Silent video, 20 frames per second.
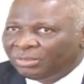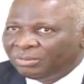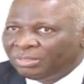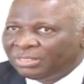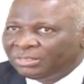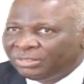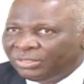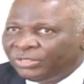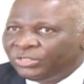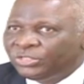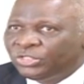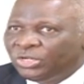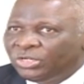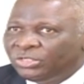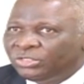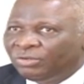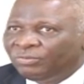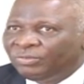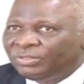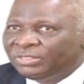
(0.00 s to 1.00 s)
as a
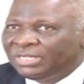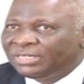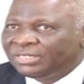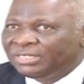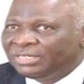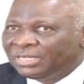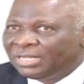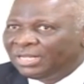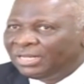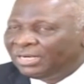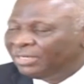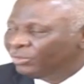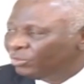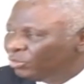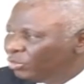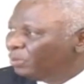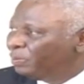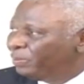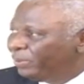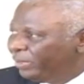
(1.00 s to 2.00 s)
result of the technical
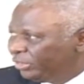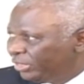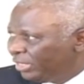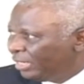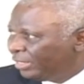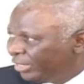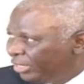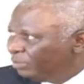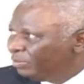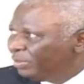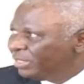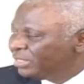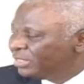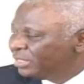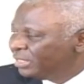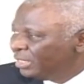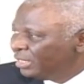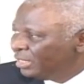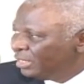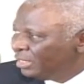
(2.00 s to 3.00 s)
cooperation agreement
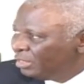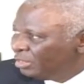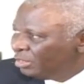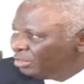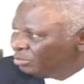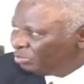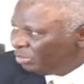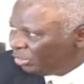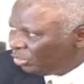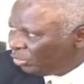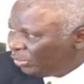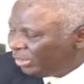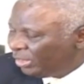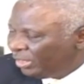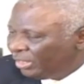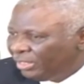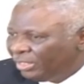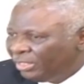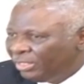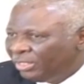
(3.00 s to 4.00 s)

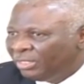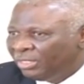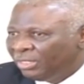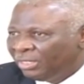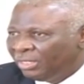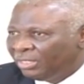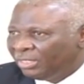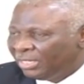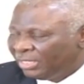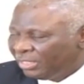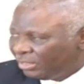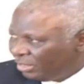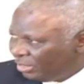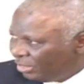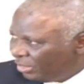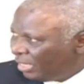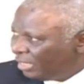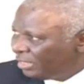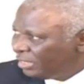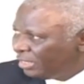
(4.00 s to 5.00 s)
between
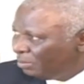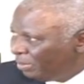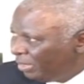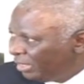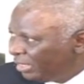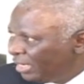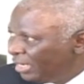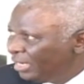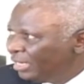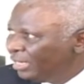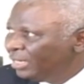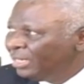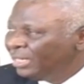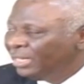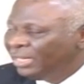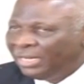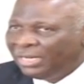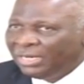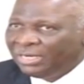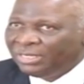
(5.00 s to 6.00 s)
Nigeria and Jamaica
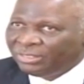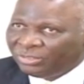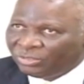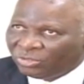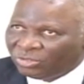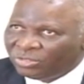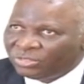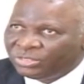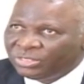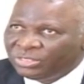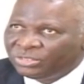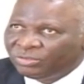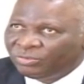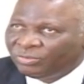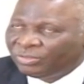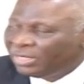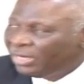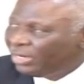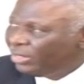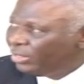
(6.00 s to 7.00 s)
and the countries of
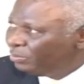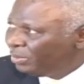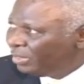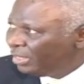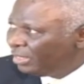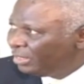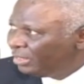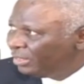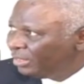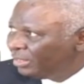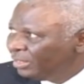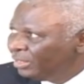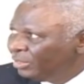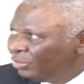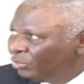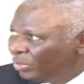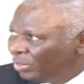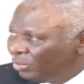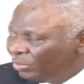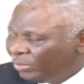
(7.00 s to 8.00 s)
the Caribbean
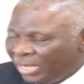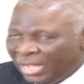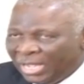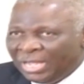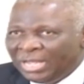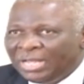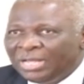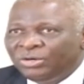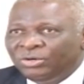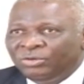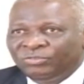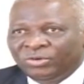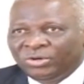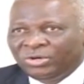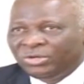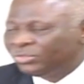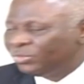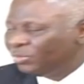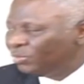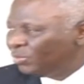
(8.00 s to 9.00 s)
where we are, and of
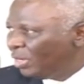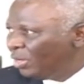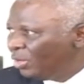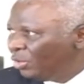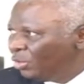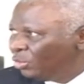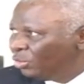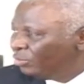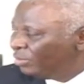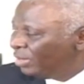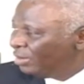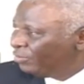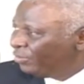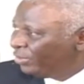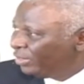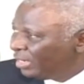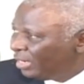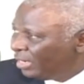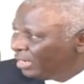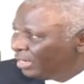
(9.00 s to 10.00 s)
course we're all over
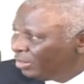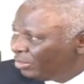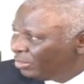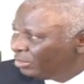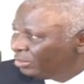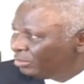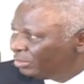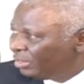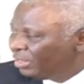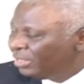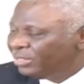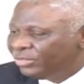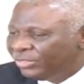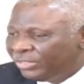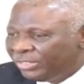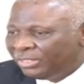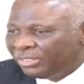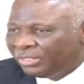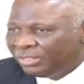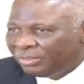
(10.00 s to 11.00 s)
Africa
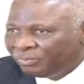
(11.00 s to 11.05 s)
rendering